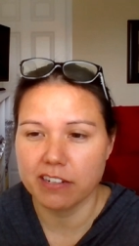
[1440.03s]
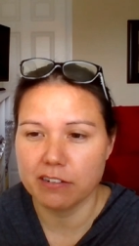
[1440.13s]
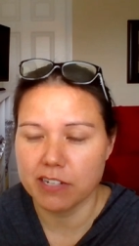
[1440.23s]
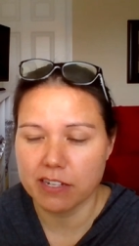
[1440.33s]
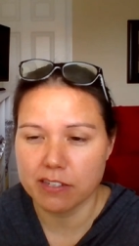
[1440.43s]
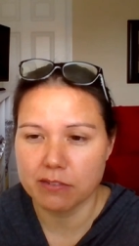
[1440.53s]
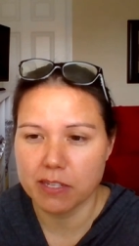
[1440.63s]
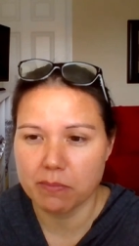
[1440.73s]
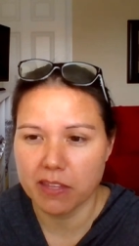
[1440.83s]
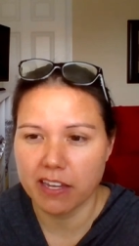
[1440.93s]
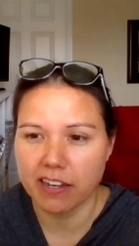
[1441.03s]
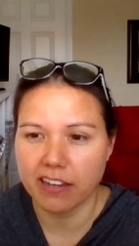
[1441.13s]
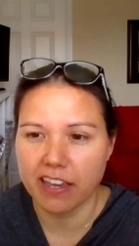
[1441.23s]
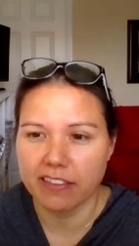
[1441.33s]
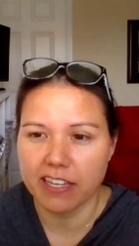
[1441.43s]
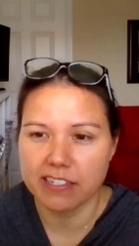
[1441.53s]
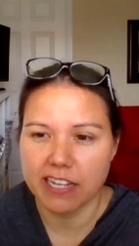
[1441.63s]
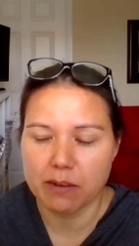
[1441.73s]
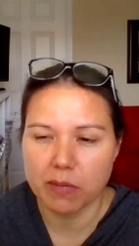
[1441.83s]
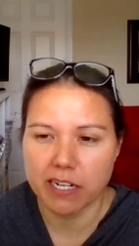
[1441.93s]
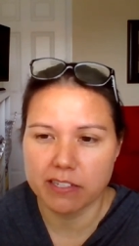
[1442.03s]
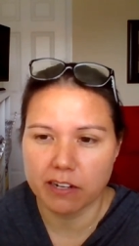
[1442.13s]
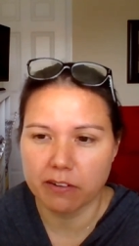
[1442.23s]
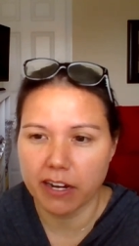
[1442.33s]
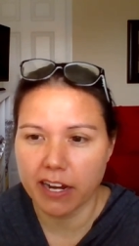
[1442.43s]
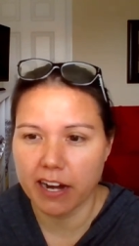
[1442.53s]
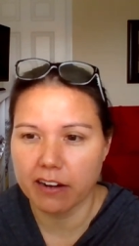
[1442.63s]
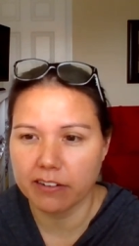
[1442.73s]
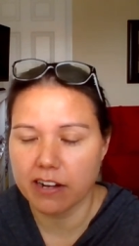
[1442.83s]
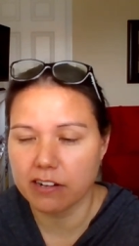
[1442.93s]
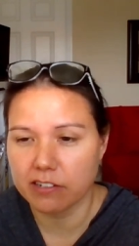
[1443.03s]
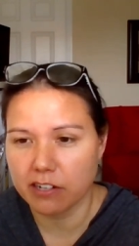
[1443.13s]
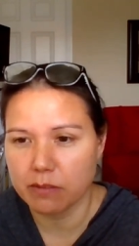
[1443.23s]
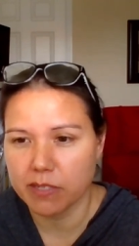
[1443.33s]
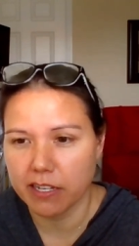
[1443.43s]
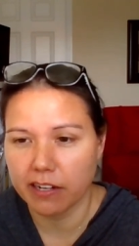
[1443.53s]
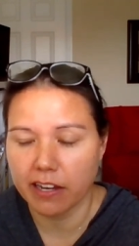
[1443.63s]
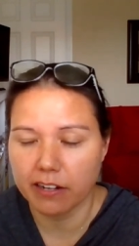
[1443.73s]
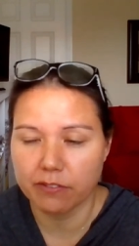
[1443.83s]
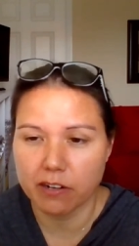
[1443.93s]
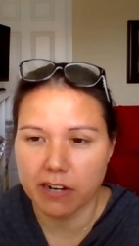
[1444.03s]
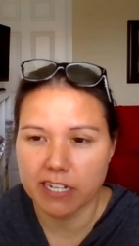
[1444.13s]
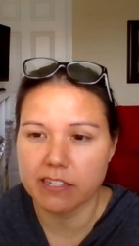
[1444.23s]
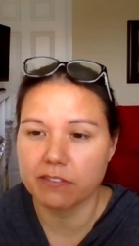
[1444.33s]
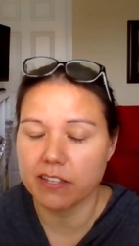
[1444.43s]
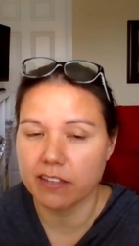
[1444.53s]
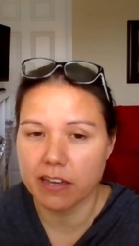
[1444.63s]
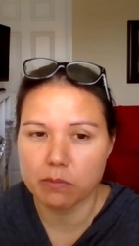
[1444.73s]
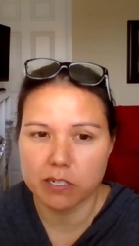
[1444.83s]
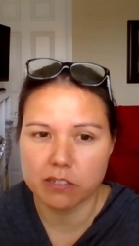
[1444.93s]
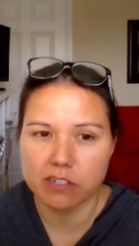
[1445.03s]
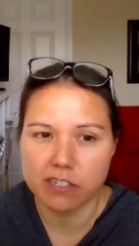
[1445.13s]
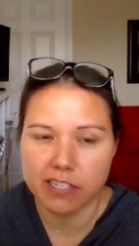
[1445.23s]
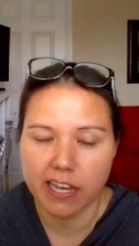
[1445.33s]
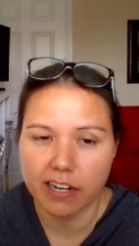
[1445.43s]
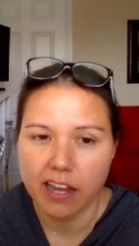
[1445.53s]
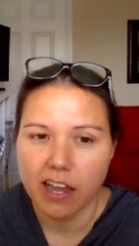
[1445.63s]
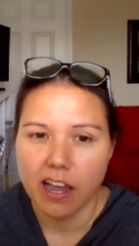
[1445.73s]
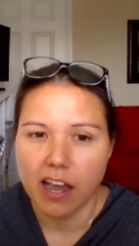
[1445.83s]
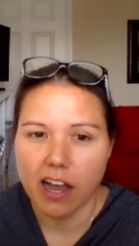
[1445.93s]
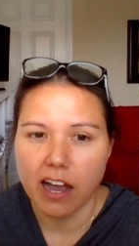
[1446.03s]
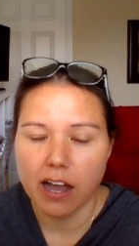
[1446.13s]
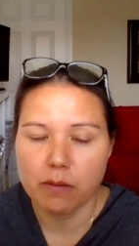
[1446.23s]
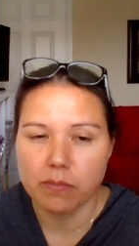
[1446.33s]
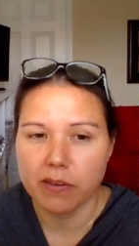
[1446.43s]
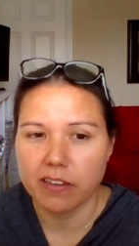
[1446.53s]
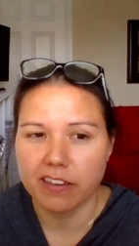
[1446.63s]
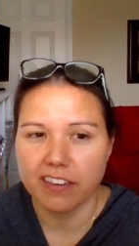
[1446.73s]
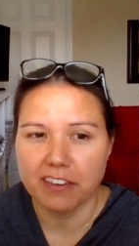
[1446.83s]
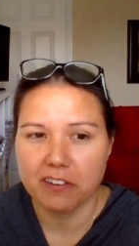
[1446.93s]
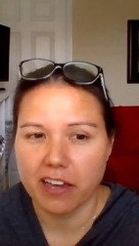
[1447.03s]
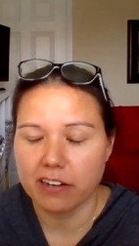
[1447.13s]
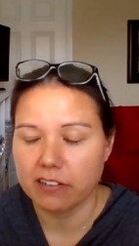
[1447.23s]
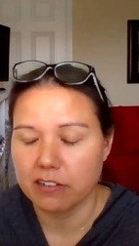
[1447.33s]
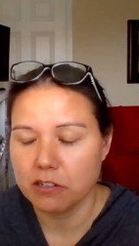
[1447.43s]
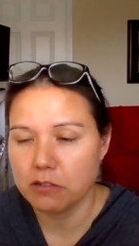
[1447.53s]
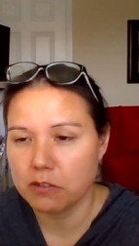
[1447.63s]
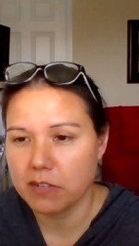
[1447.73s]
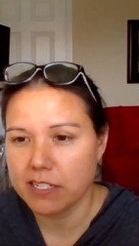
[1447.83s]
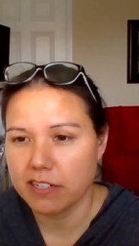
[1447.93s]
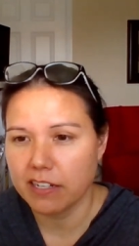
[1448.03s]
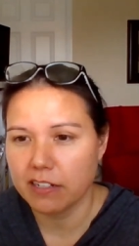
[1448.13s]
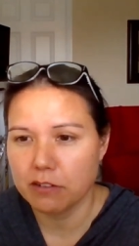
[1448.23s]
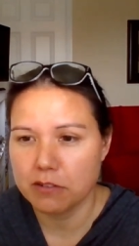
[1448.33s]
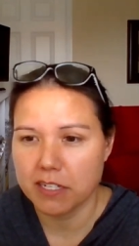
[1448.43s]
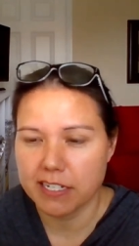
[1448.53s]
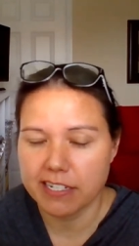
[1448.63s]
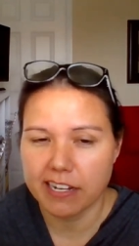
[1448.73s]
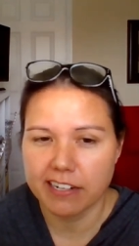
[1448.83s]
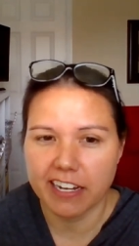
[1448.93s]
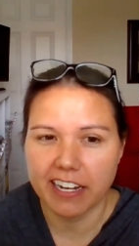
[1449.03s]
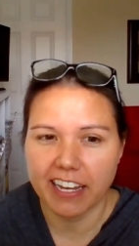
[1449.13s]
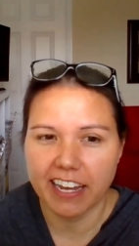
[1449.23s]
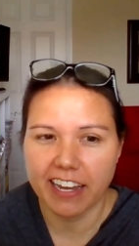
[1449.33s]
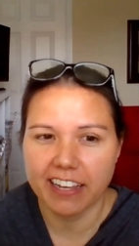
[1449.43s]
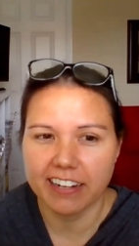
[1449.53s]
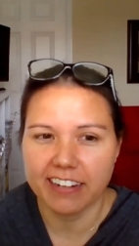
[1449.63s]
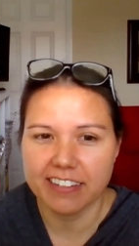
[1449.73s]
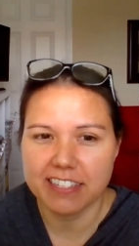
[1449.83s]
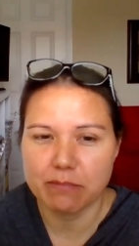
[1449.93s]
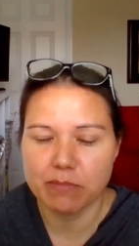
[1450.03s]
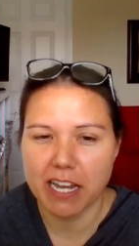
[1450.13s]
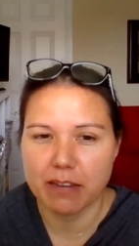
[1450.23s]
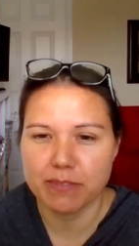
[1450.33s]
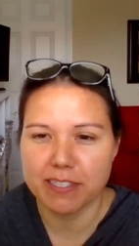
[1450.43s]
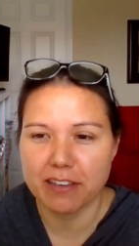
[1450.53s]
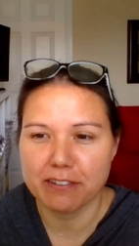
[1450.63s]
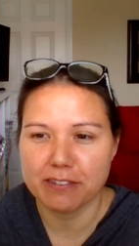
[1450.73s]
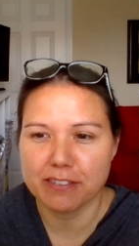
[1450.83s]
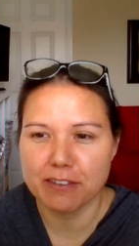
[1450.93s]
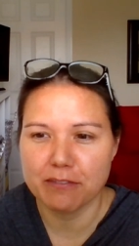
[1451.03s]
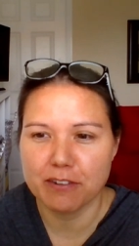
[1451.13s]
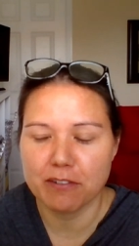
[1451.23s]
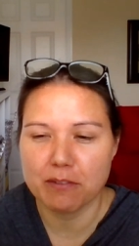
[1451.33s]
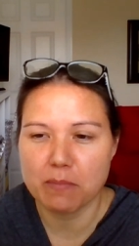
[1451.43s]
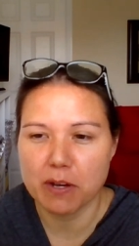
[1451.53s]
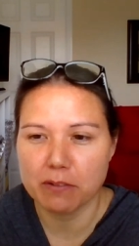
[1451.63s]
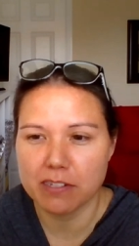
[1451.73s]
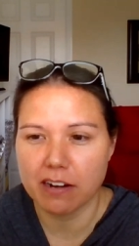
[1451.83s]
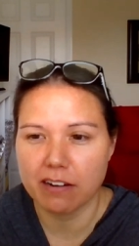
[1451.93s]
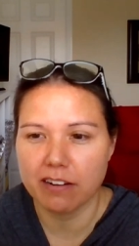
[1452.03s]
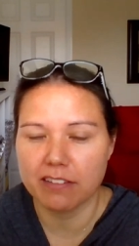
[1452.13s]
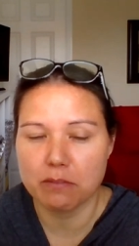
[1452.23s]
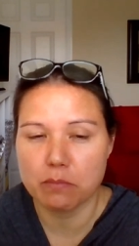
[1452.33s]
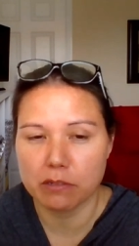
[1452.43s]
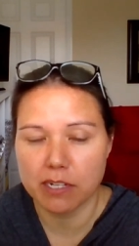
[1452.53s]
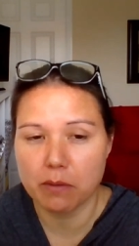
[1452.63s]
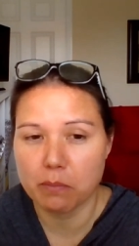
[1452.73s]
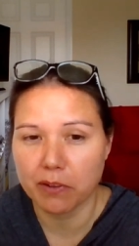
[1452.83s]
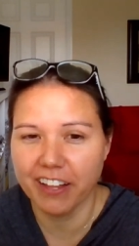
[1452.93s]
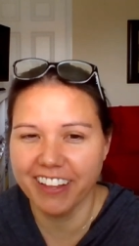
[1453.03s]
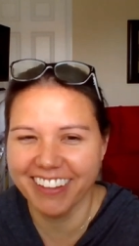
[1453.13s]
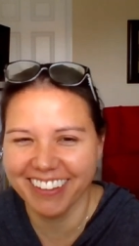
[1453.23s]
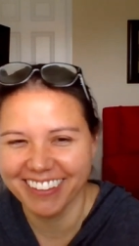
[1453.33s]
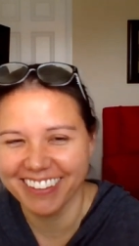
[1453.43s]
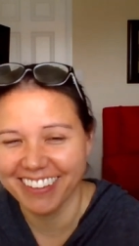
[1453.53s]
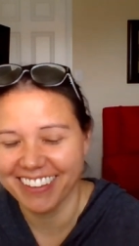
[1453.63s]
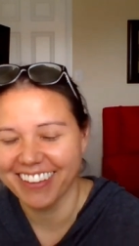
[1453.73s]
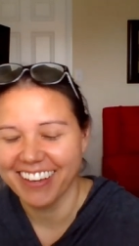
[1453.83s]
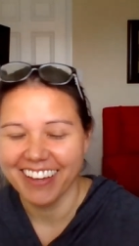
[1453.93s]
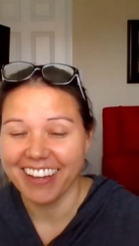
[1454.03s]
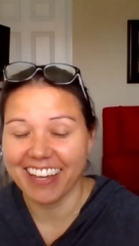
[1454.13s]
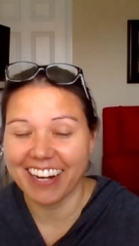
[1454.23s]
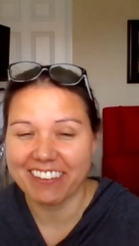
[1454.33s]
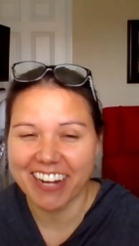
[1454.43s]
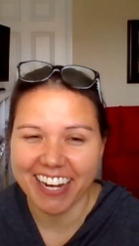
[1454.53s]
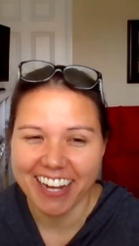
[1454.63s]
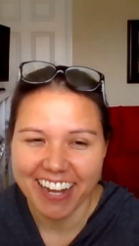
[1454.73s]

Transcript: who tells you something, and then 10 minutes, a gray-haired doctor comes in and kind of corrects everything that person just said. You kind of learn who's a resident, who's an attending, and sometimes those who know the most are the most humble. Anyway,